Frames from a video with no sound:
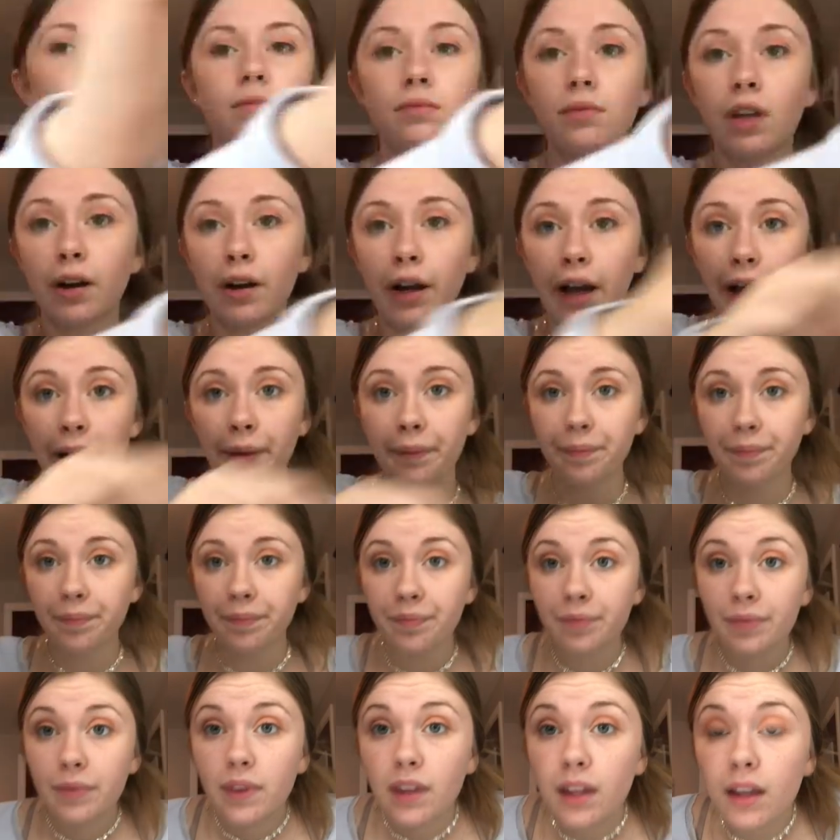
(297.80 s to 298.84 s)
Okay,
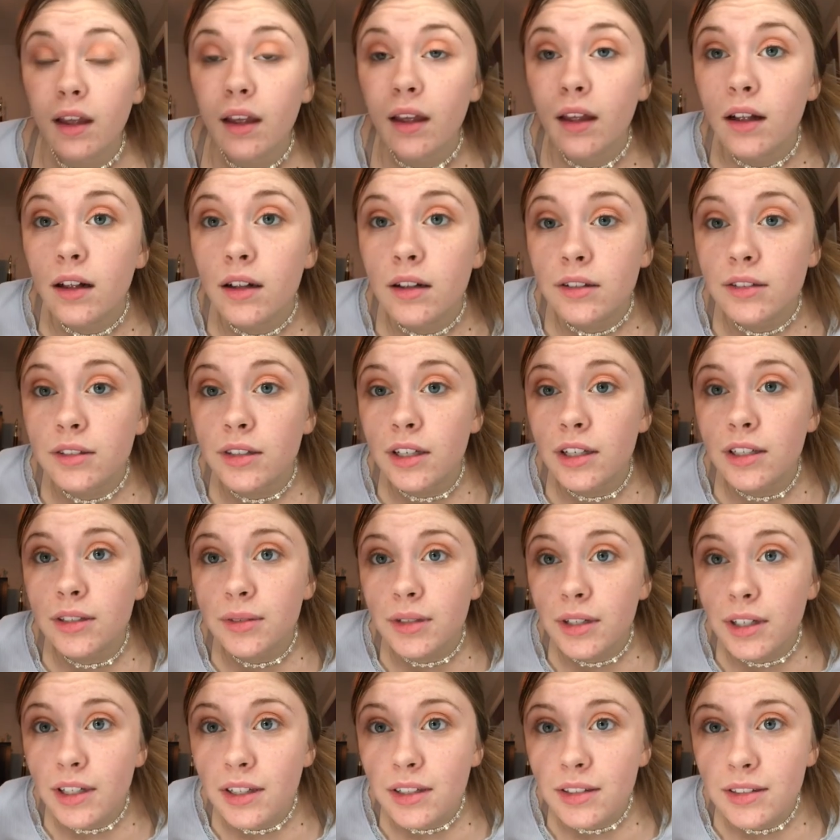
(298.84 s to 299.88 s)
so So that's what it
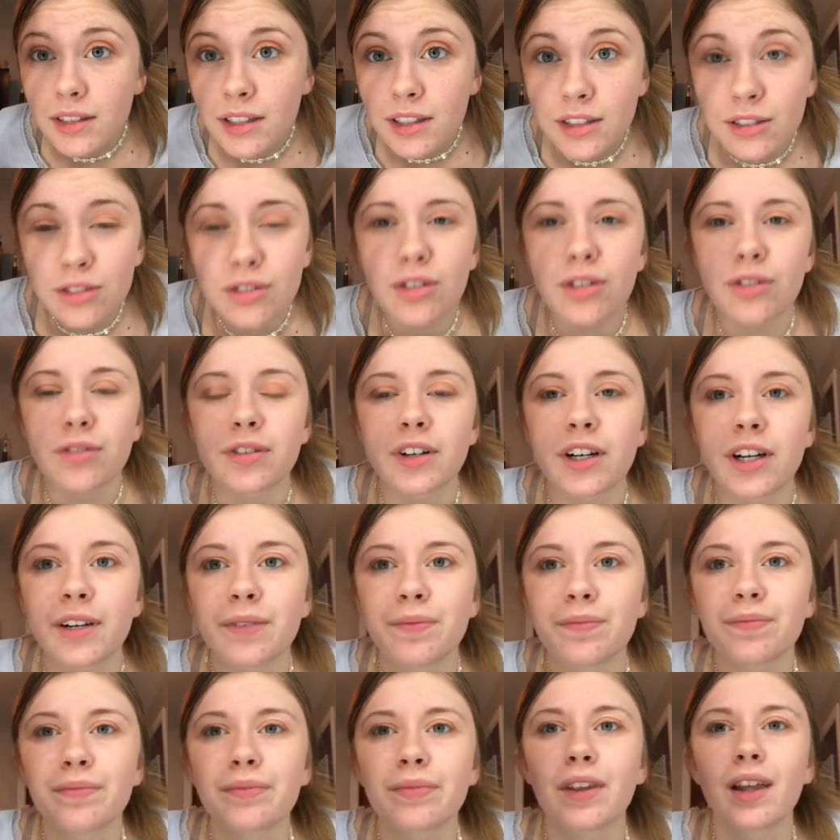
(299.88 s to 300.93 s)
looks like so far.
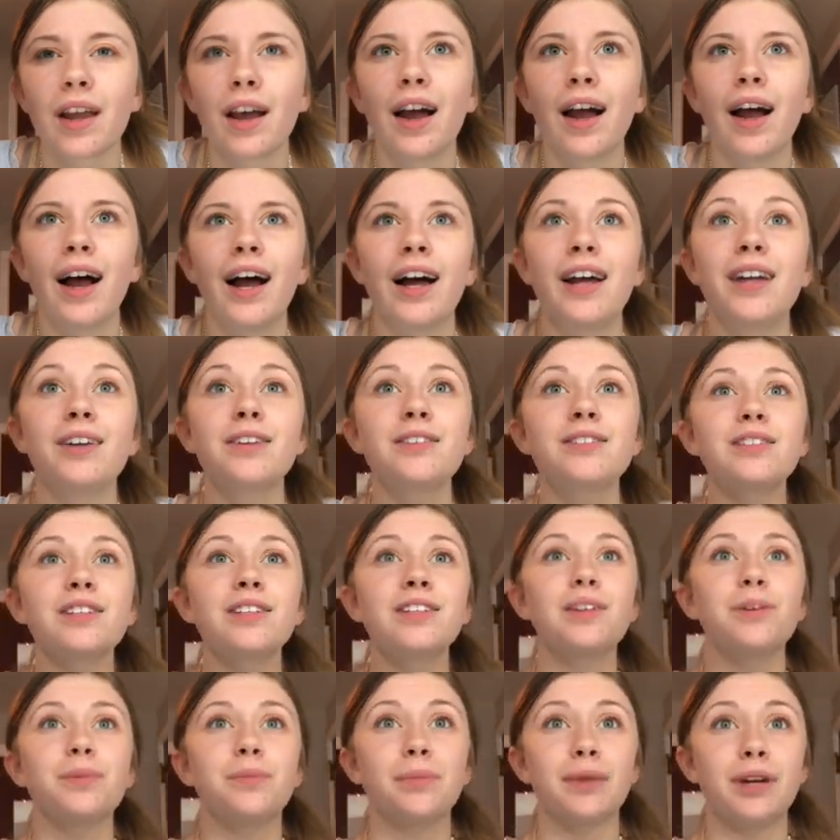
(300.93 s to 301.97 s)
I know it's a
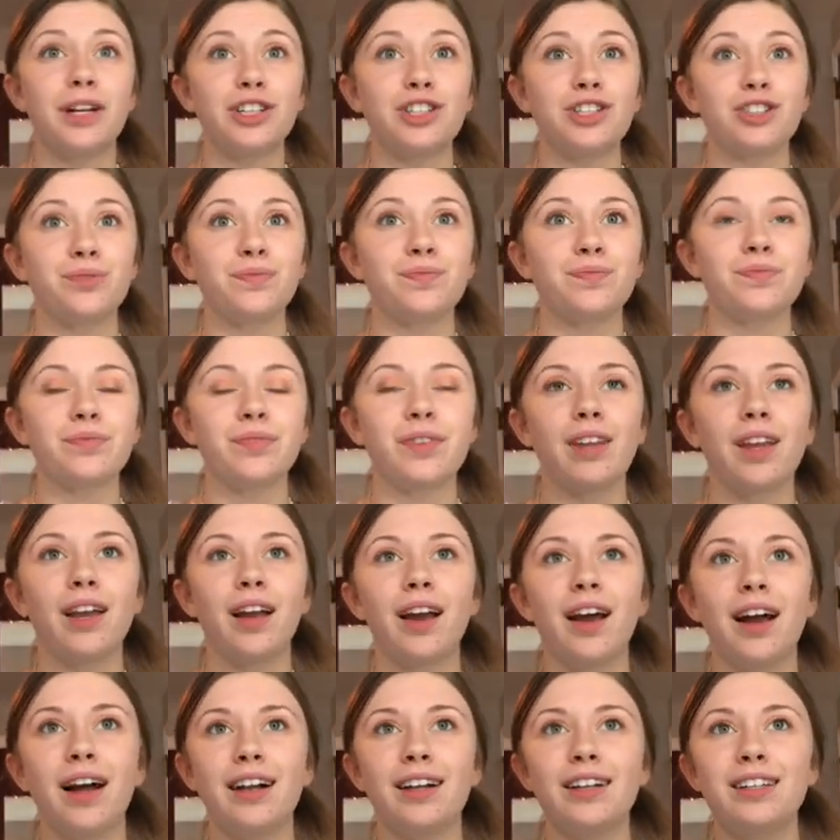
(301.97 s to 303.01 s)
little much.
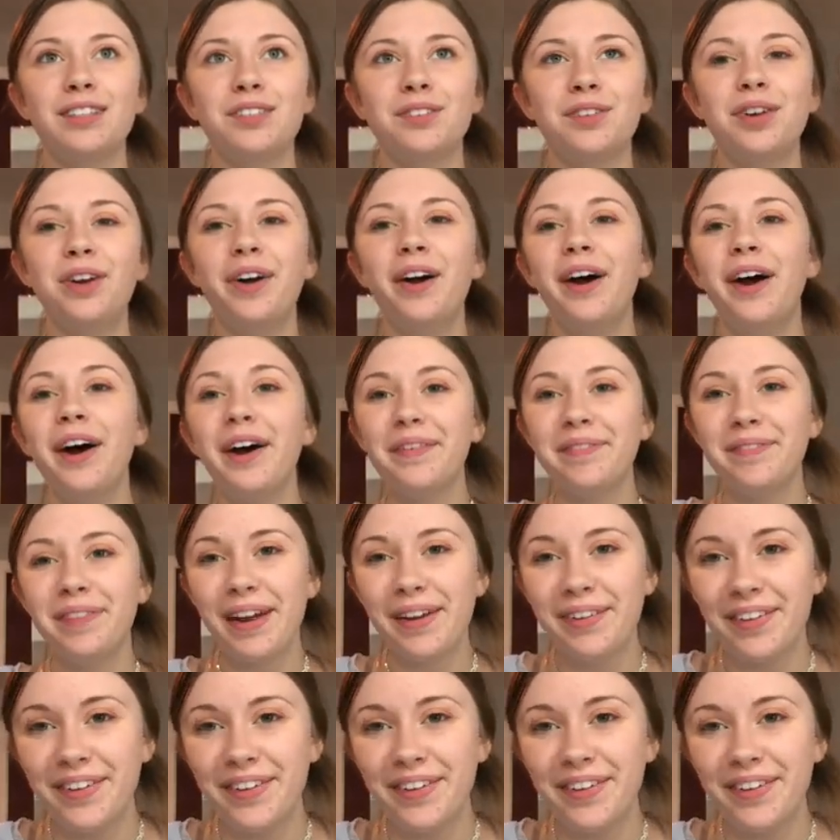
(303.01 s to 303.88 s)
At least maybe